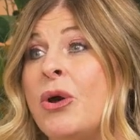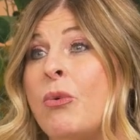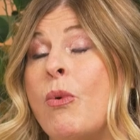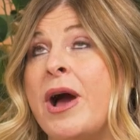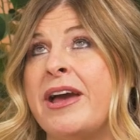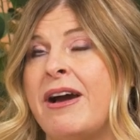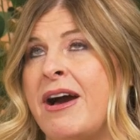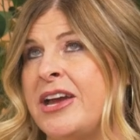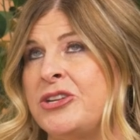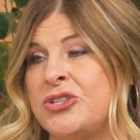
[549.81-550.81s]
why
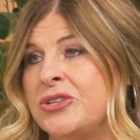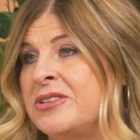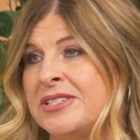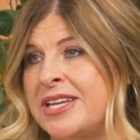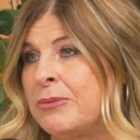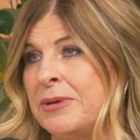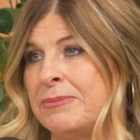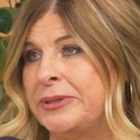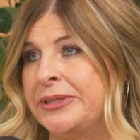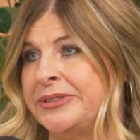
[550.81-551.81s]
I shouldn't tell
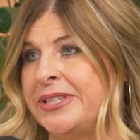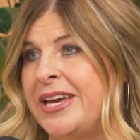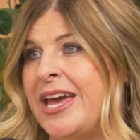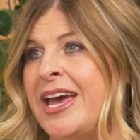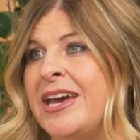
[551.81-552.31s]
people mm-hmm.